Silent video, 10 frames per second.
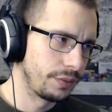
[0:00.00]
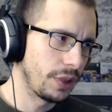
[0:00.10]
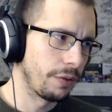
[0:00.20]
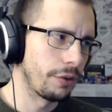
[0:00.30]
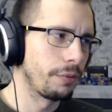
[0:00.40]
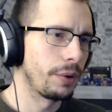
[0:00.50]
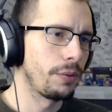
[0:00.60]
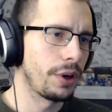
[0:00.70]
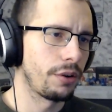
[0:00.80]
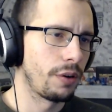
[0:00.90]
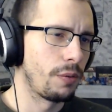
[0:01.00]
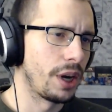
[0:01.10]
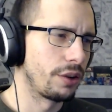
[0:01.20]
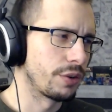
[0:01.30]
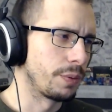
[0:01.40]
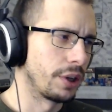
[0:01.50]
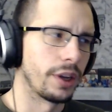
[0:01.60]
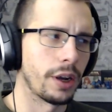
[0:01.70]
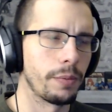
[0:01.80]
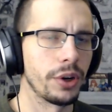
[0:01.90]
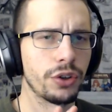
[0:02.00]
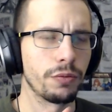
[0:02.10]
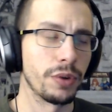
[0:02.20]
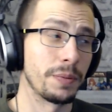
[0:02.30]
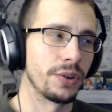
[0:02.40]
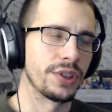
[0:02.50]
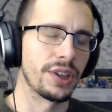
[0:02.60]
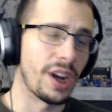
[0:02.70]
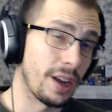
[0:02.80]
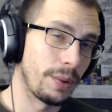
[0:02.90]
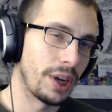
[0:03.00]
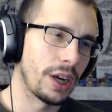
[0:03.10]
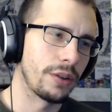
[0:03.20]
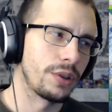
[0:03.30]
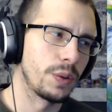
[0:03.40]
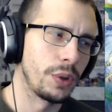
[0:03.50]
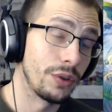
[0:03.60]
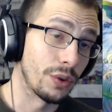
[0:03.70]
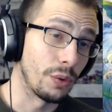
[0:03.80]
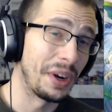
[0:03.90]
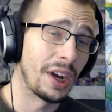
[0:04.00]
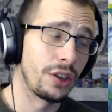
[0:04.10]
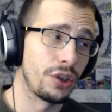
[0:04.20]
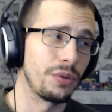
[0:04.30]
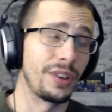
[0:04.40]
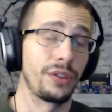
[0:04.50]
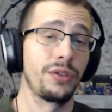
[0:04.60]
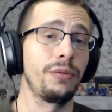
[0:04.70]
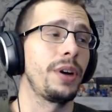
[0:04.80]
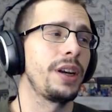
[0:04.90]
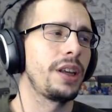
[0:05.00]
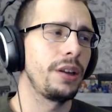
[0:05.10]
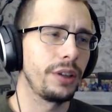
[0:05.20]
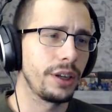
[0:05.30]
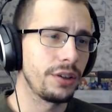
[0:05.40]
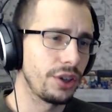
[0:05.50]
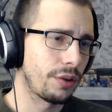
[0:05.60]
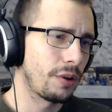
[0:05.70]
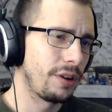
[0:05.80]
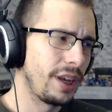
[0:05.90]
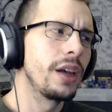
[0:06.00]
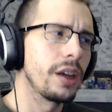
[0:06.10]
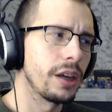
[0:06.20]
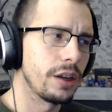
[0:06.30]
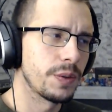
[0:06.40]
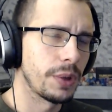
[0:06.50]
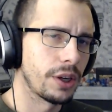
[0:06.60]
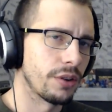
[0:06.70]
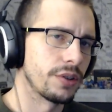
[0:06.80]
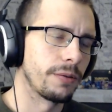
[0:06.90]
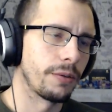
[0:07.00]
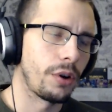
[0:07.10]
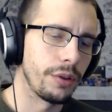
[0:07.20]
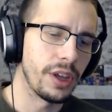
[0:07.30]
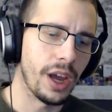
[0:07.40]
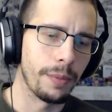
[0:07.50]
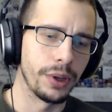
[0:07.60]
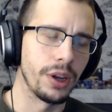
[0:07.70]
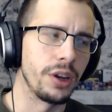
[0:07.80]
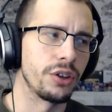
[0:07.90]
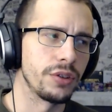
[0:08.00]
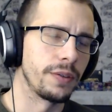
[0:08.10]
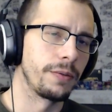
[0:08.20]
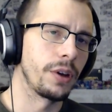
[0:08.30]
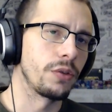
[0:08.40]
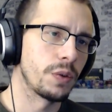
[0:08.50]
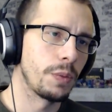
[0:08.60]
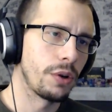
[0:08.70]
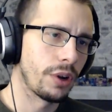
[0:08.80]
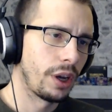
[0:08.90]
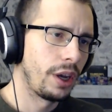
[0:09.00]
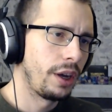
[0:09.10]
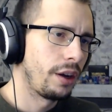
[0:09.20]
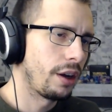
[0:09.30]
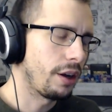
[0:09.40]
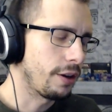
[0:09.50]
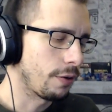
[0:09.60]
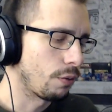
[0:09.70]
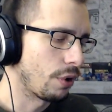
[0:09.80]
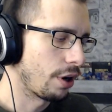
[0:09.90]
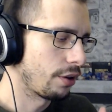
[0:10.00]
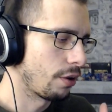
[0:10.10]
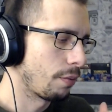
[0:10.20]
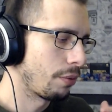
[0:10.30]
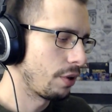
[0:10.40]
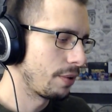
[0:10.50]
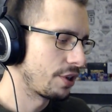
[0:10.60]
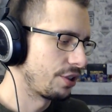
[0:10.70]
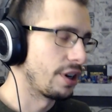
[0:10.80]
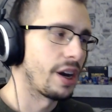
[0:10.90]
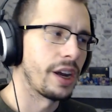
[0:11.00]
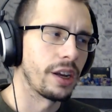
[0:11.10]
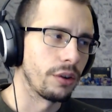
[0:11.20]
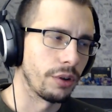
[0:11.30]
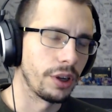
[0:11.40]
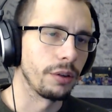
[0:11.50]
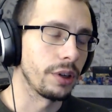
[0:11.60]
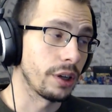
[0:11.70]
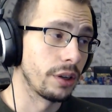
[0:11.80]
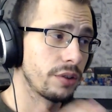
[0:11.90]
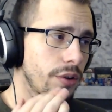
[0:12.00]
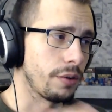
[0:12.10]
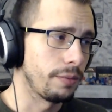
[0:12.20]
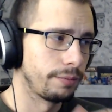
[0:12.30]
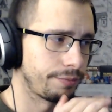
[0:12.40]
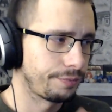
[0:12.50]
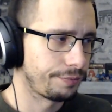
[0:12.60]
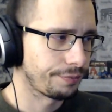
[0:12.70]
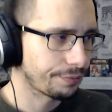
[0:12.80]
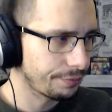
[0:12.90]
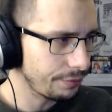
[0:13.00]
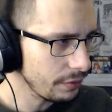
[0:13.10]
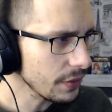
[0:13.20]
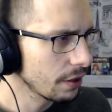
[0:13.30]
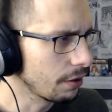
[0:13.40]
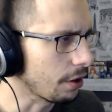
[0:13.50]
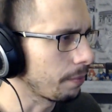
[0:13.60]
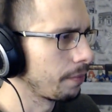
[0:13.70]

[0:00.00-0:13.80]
if you've been wondering why there's been like a bunch of Ruptured Sky in my analysis builds, or why I choose not to run healing in general, it is because of all the applications of Fatal Smoke, where they're pretty much denying your healing. So yeah.